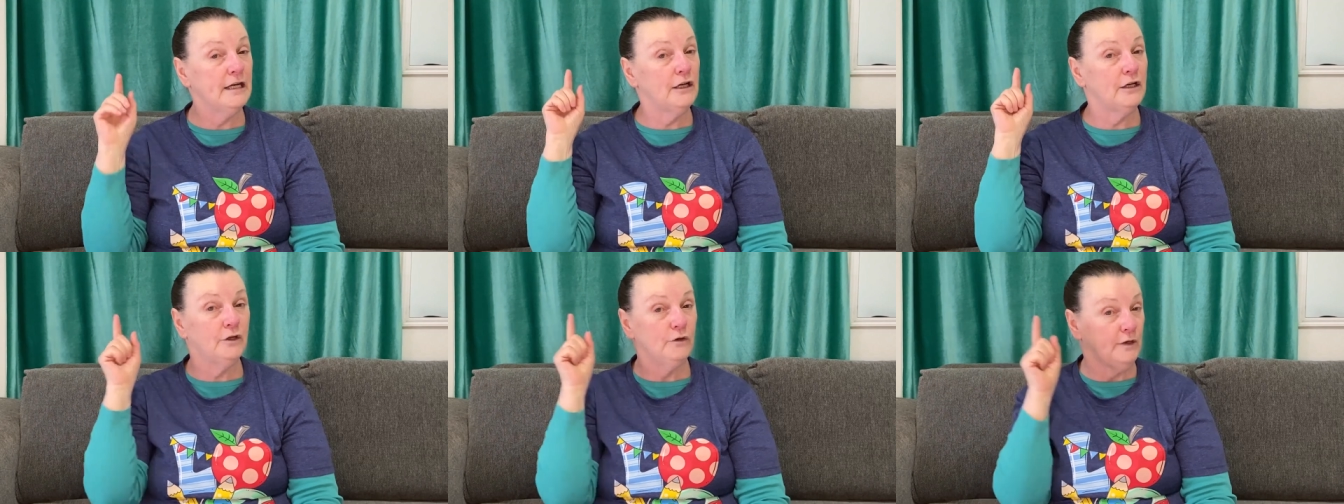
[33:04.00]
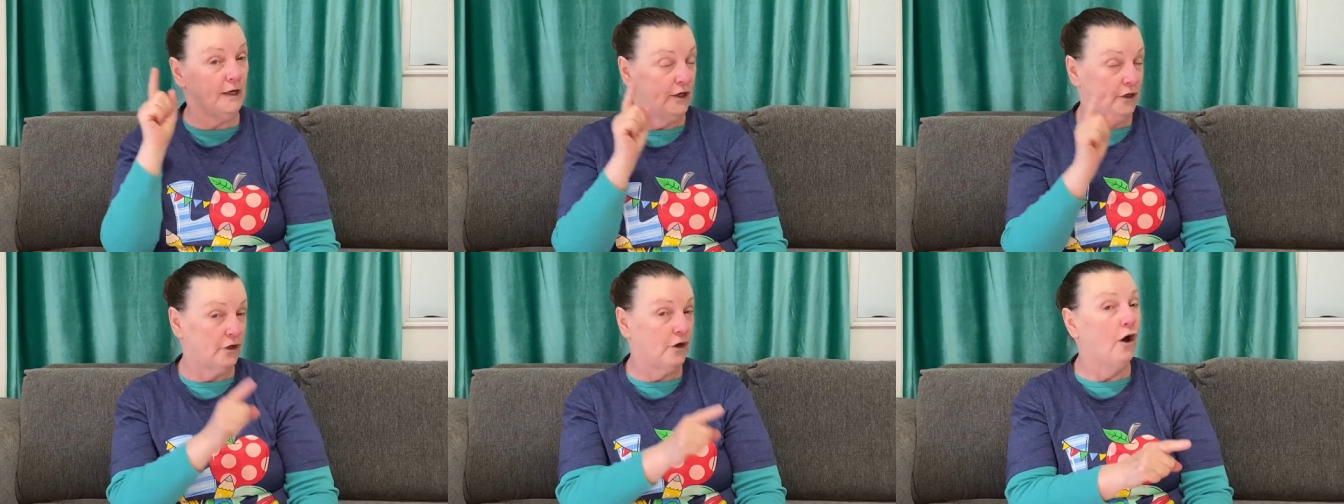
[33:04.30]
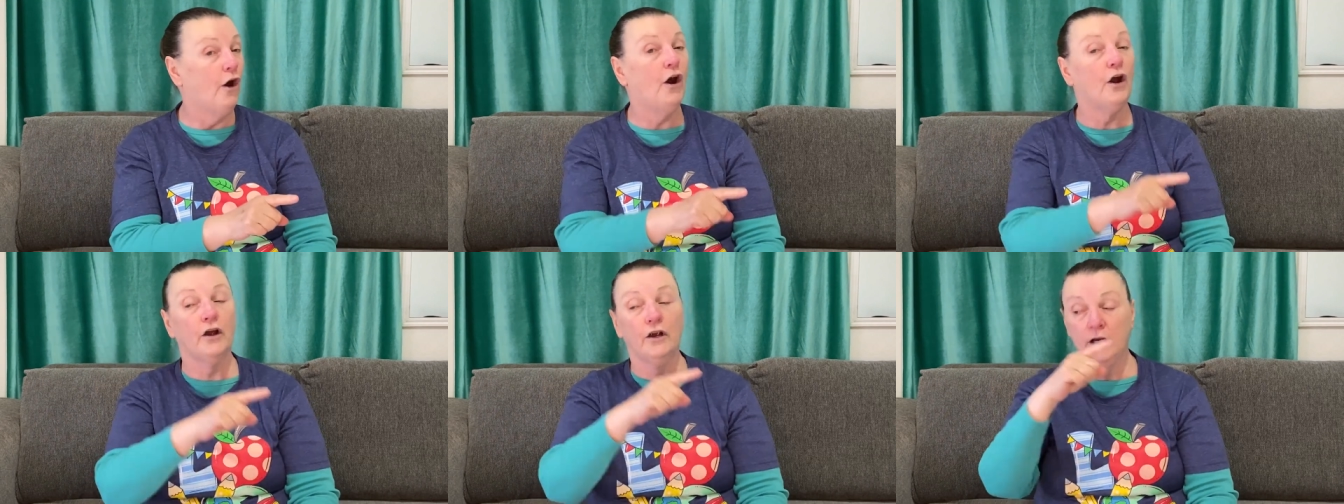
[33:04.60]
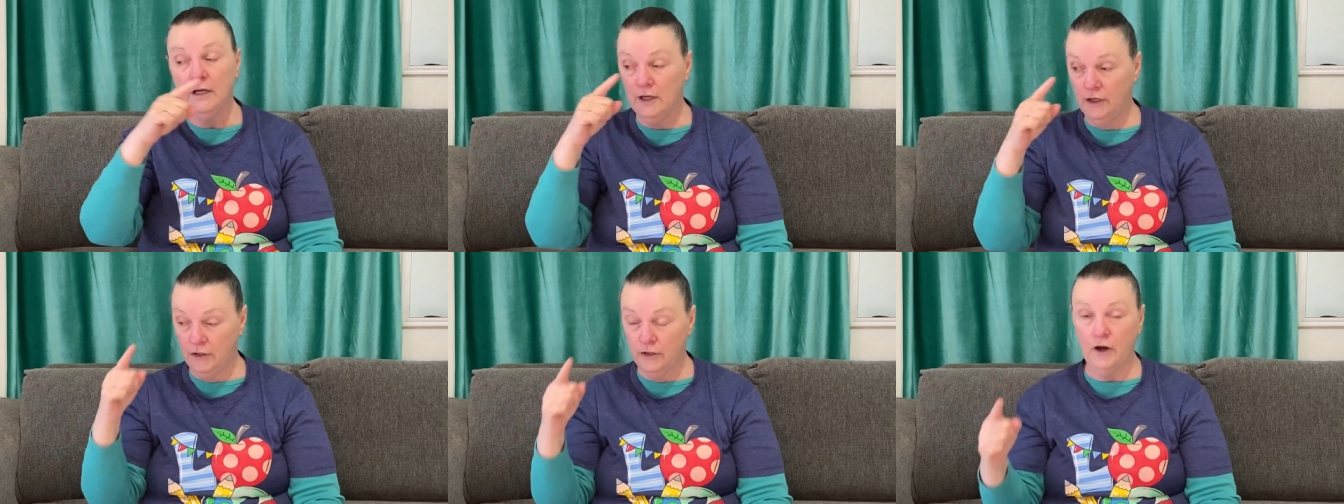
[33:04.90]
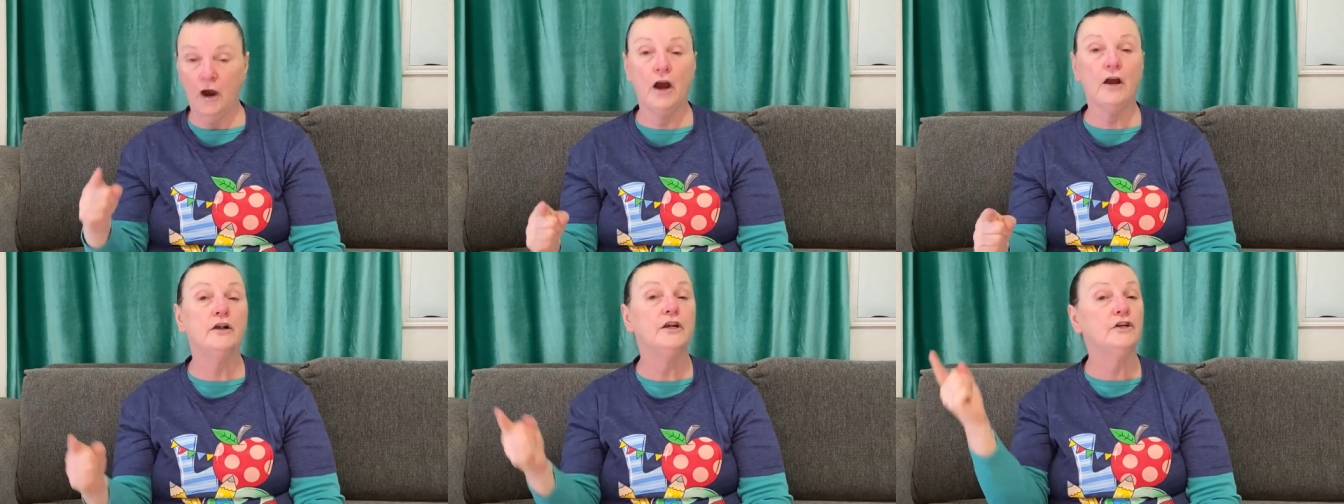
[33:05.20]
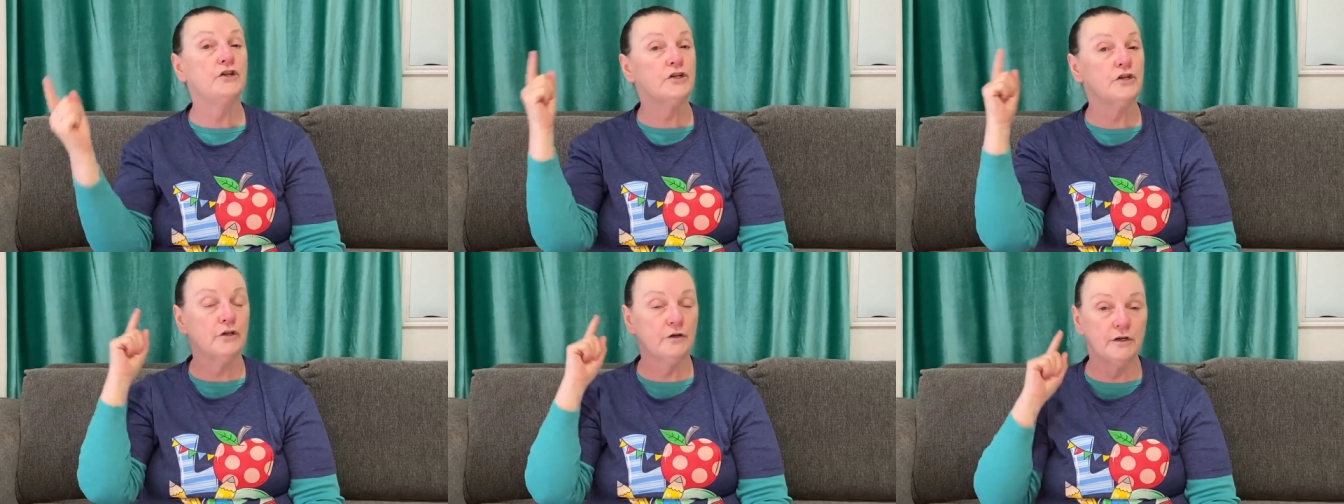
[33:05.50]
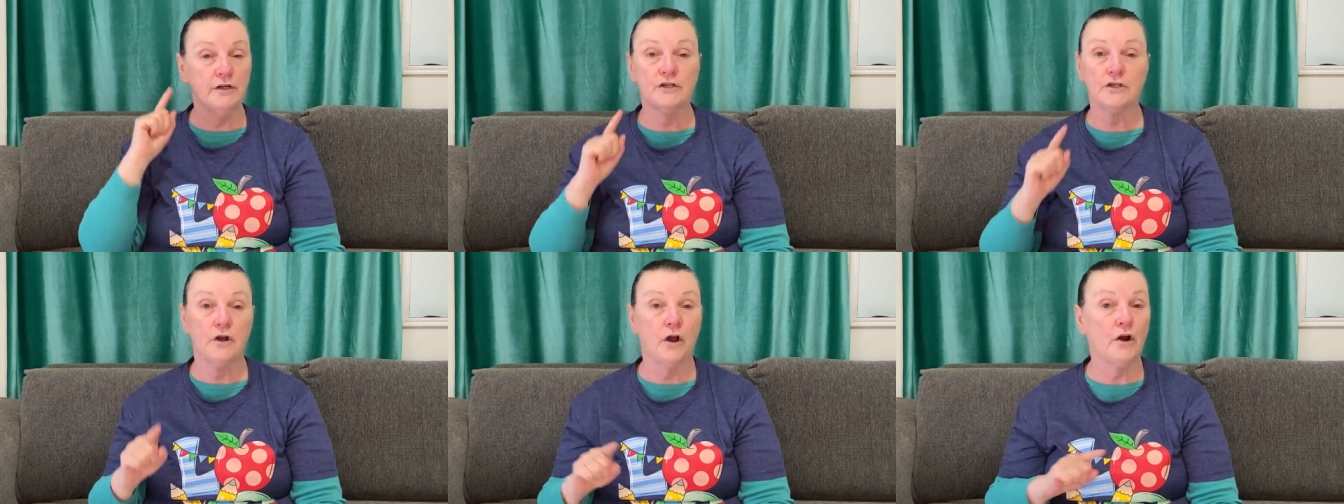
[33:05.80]
including car, car
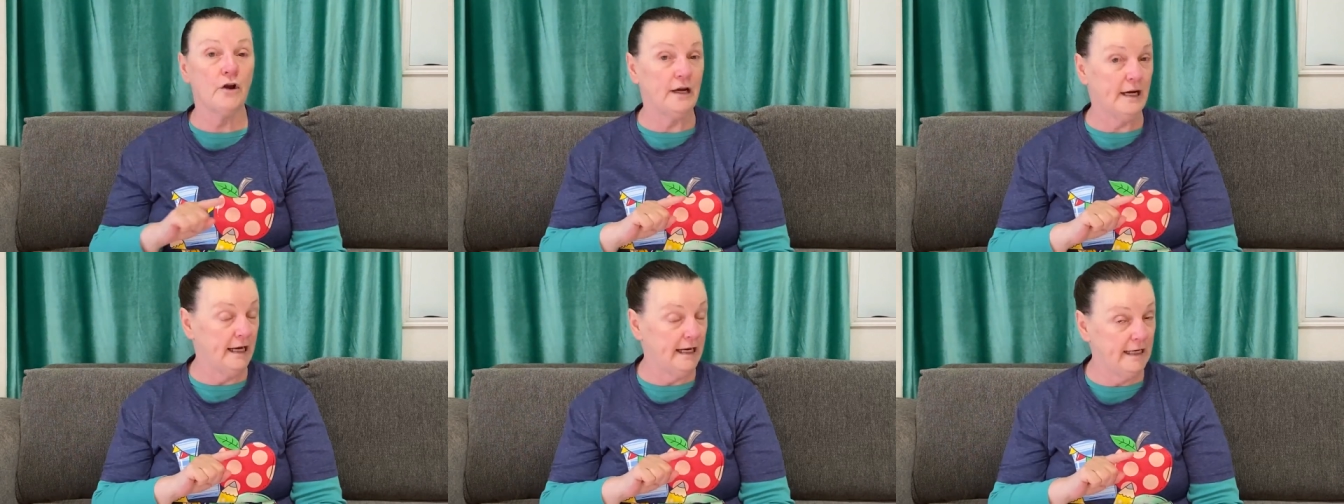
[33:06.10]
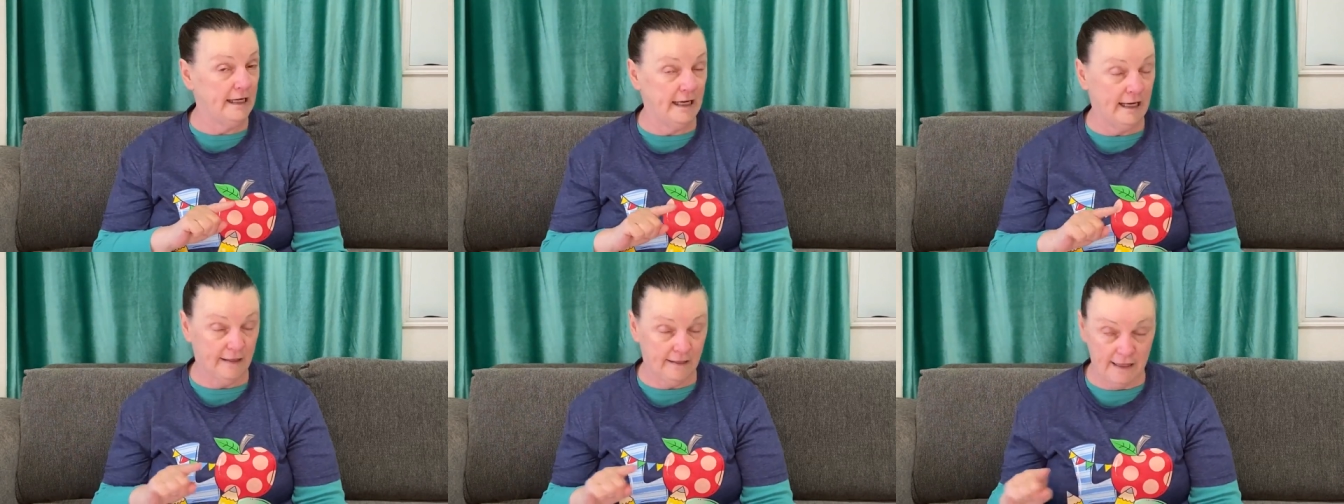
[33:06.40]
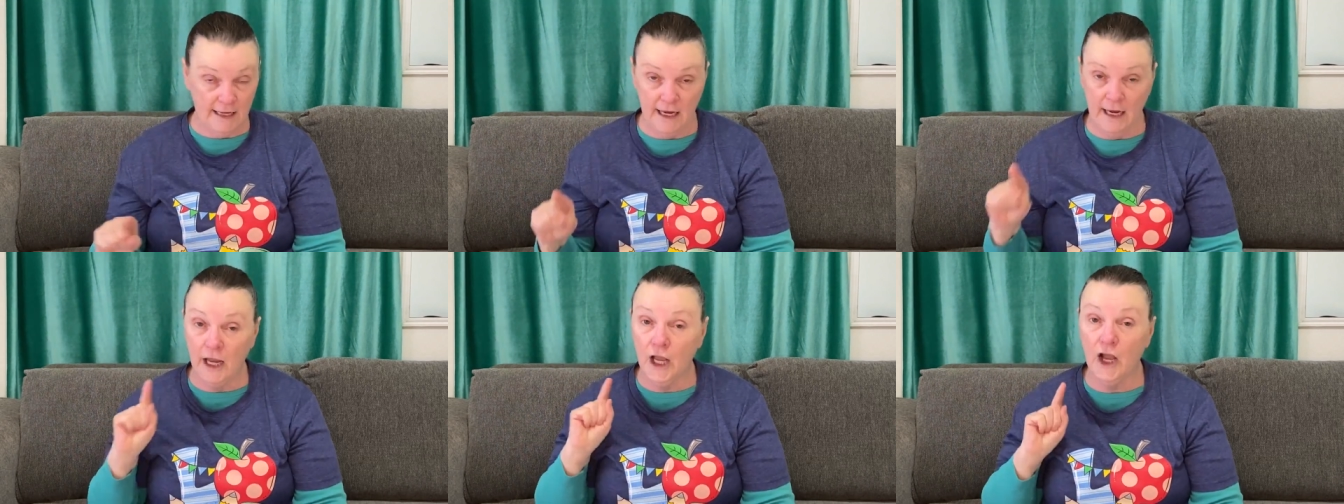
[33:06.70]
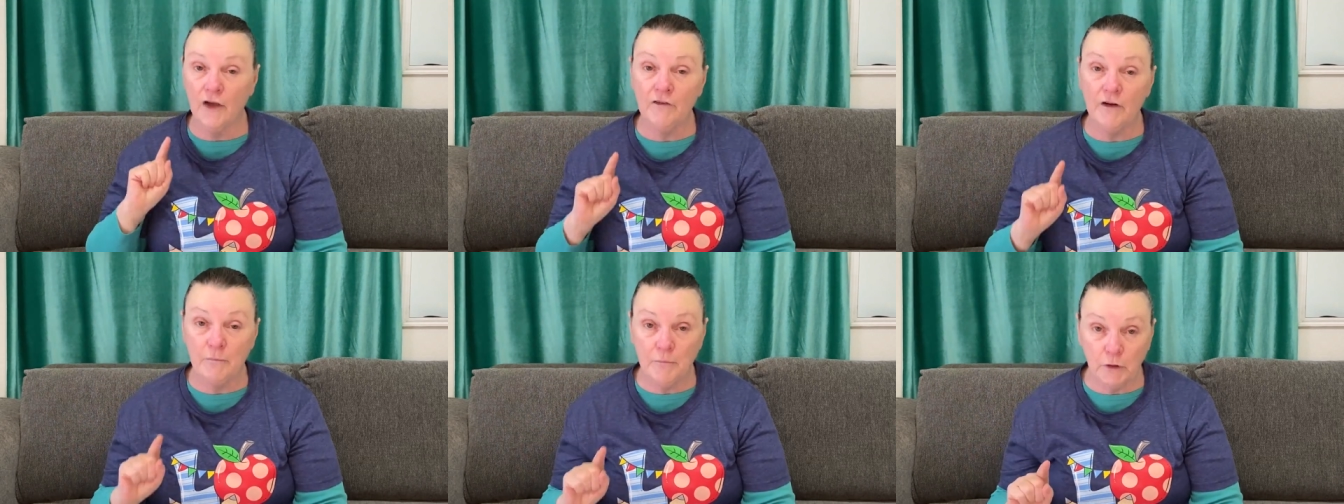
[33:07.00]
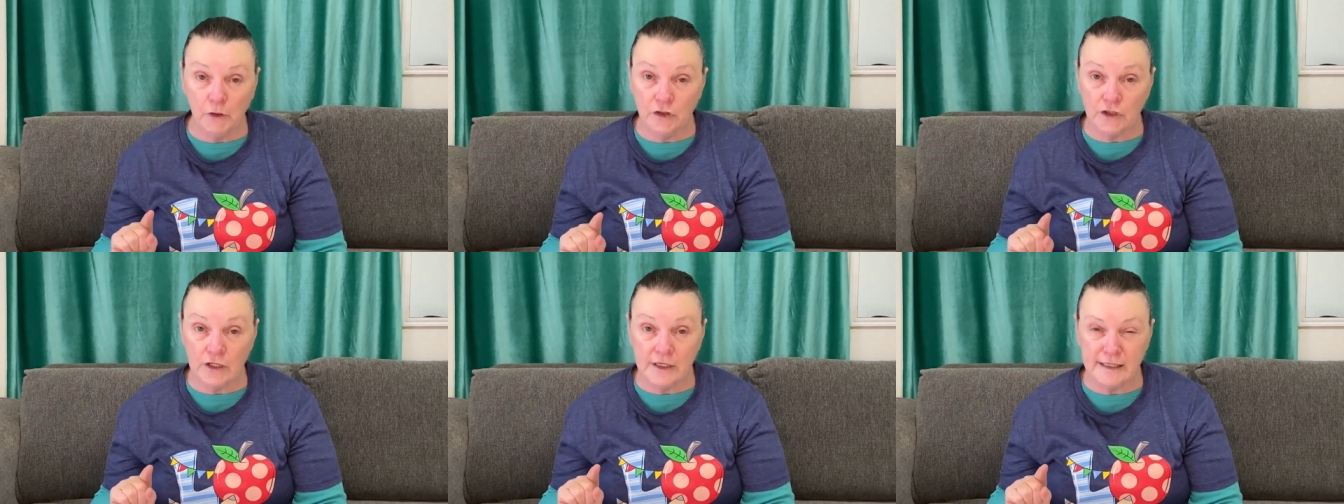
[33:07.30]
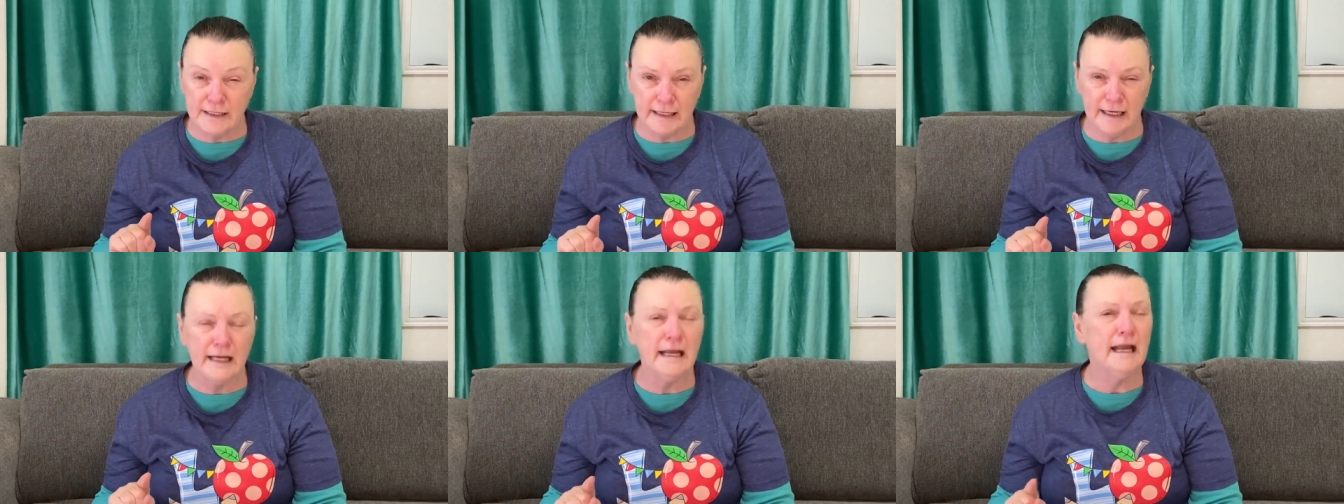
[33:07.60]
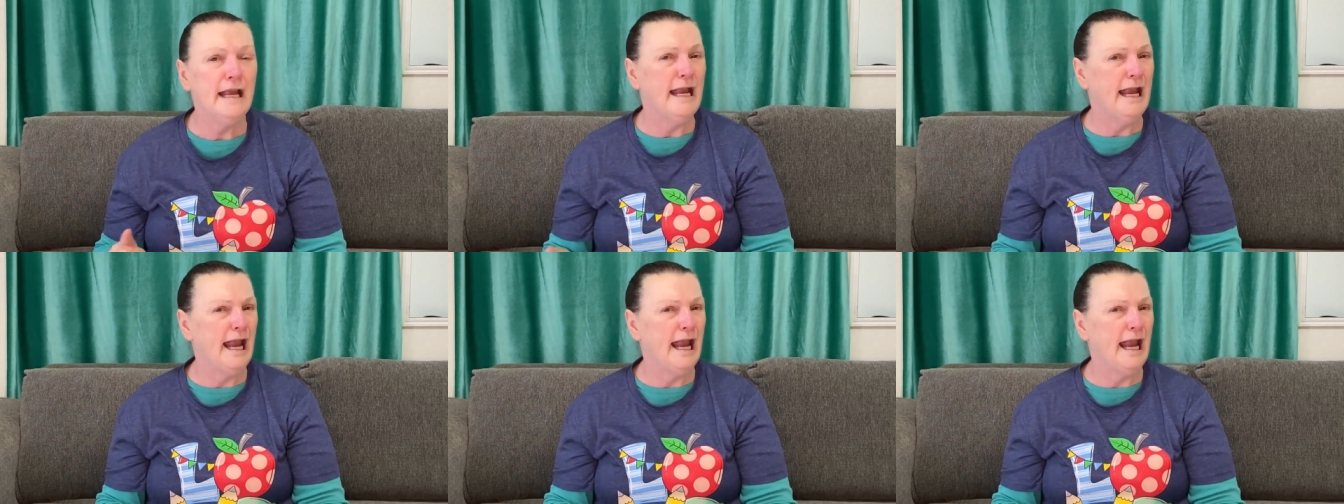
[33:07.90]
insurance, or anything of emergency.